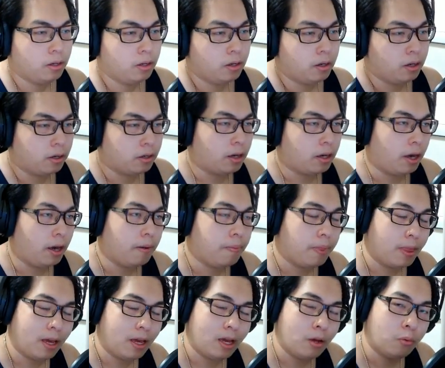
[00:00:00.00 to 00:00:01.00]
Okay,
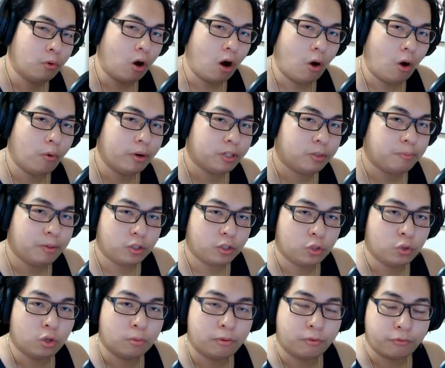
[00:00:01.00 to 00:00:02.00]
it will always be
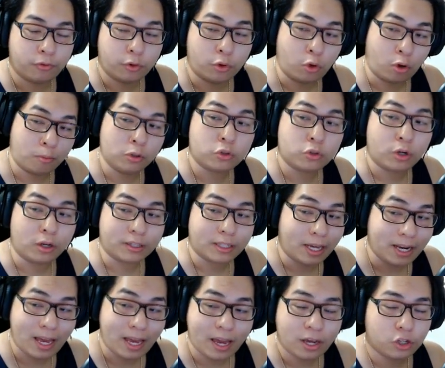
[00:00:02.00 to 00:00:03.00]
suitable for normal trials.
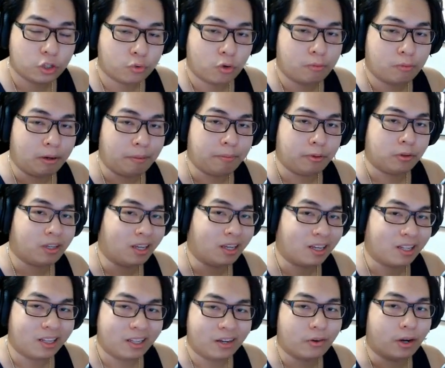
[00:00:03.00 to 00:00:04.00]
Any Asian robot build can
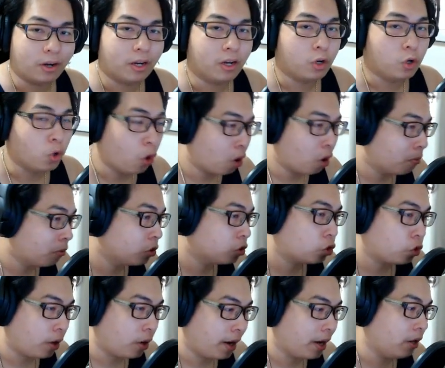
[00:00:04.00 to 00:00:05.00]
clear a normal
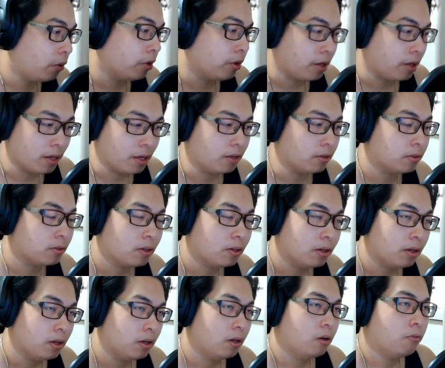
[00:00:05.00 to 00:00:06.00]
trial with ease.
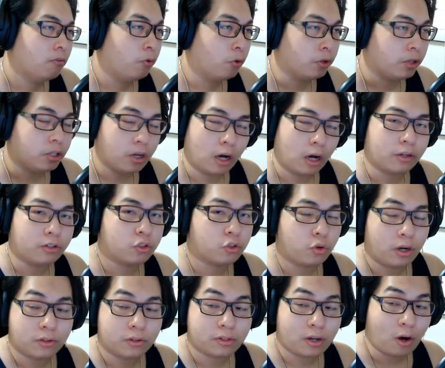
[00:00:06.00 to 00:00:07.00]
For the Dauntless
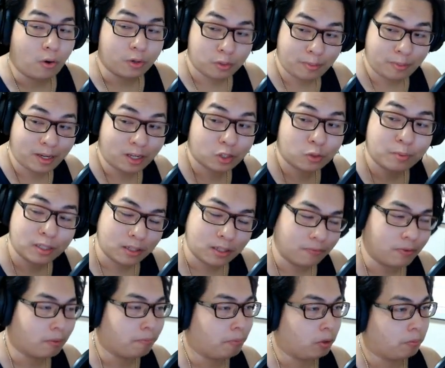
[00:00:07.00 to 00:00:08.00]
trials, I always make a
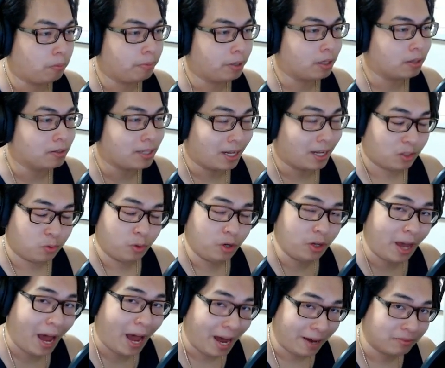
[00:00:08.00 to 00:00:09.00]
specific build because that's where you
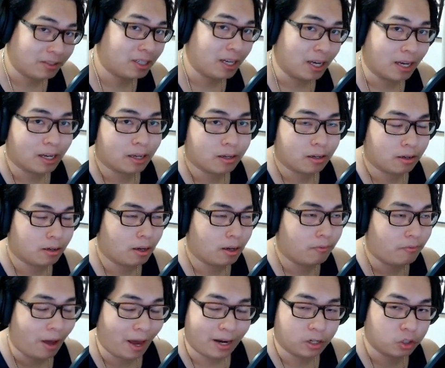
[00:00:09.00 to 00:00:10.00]
have to take
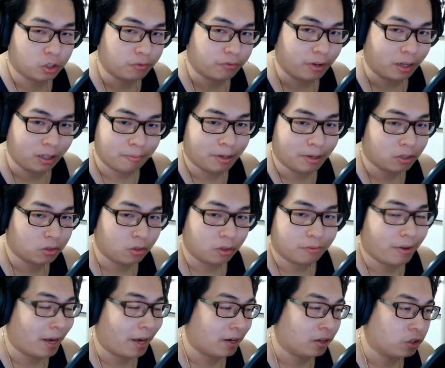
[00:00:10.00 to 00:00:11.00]
advantage of elemental
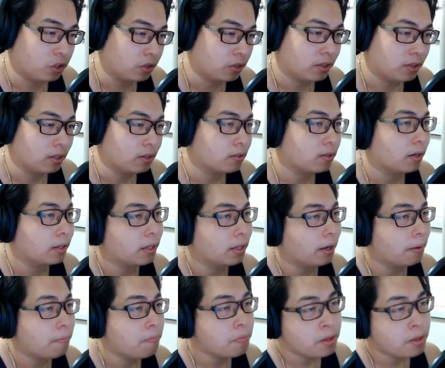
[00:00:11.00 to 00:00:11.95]
advantages, things like that.